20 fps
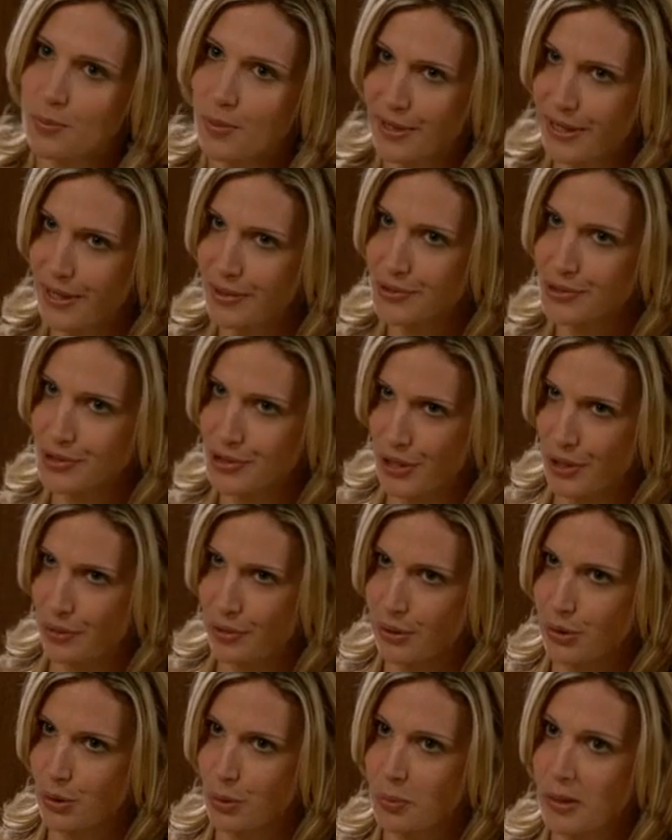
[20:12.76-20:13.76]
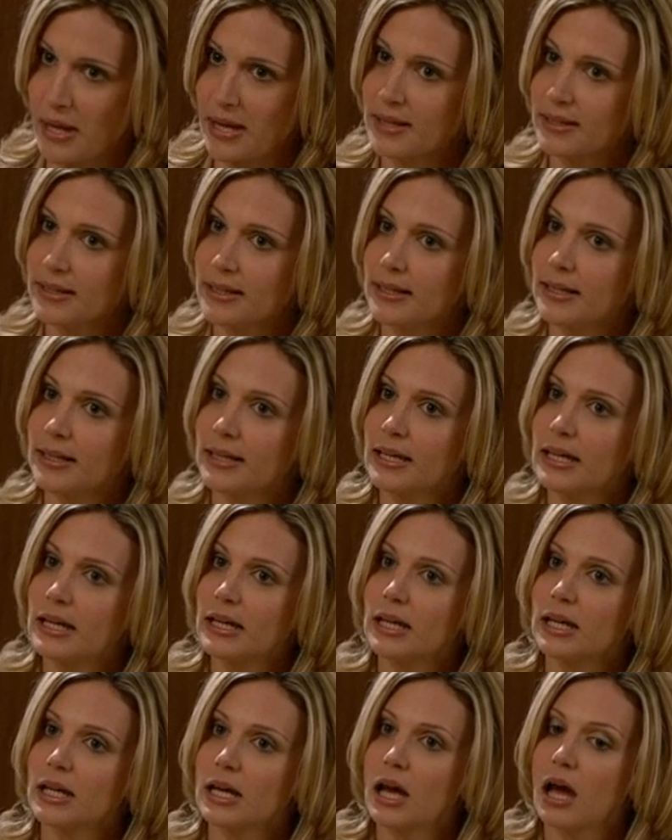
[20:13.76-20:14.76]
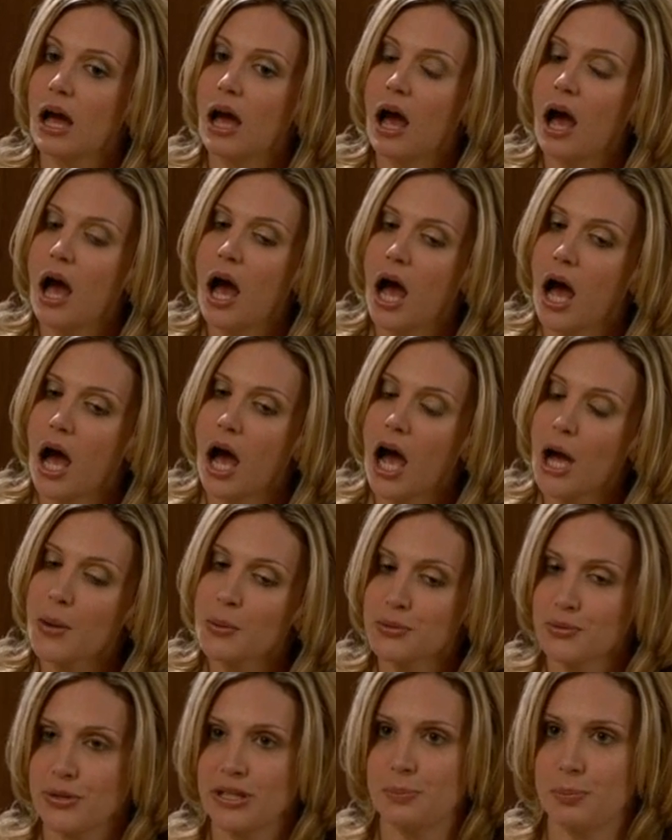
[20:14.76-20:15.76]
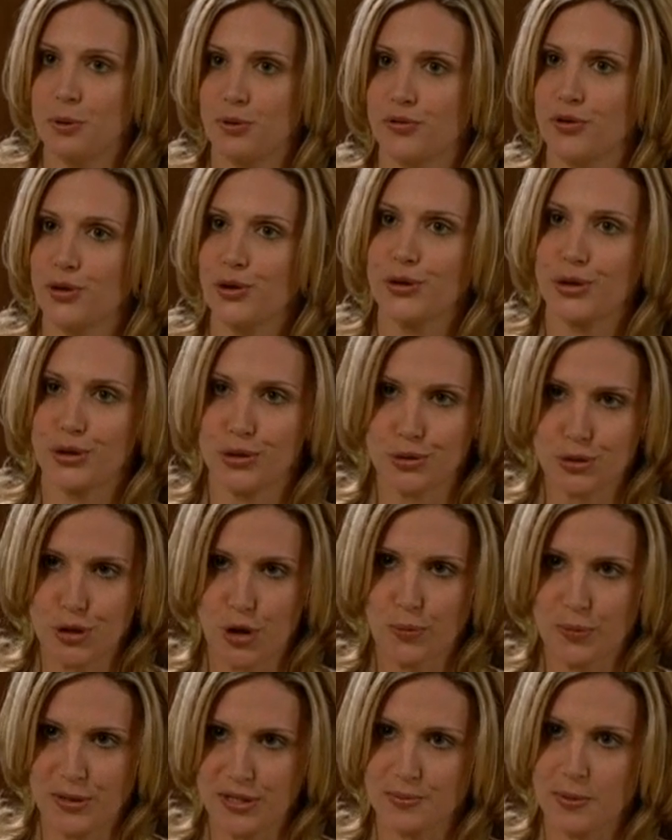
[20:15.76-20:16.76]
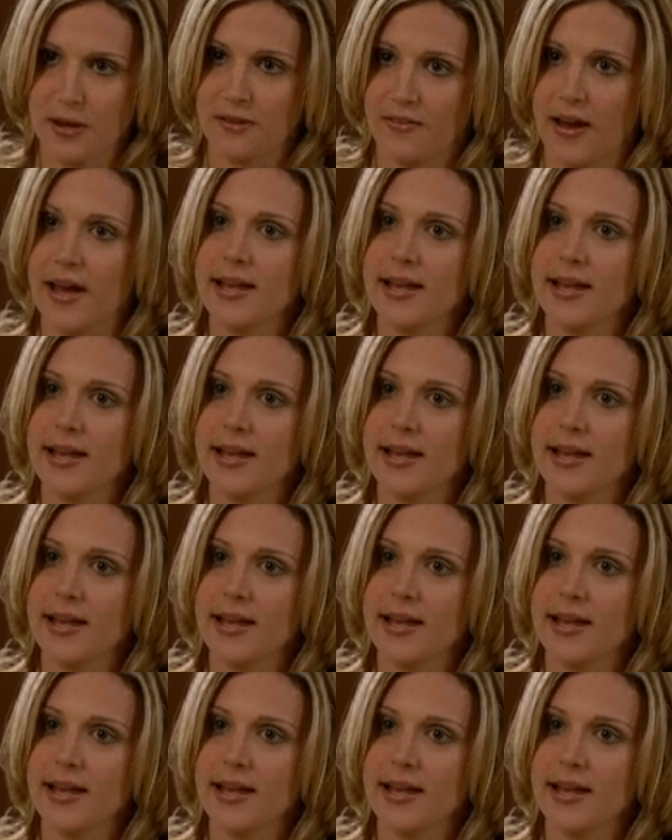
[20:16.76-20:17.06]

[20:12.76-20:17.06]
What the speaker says: someone else sharing your bed, I would really prefer it that you told me to my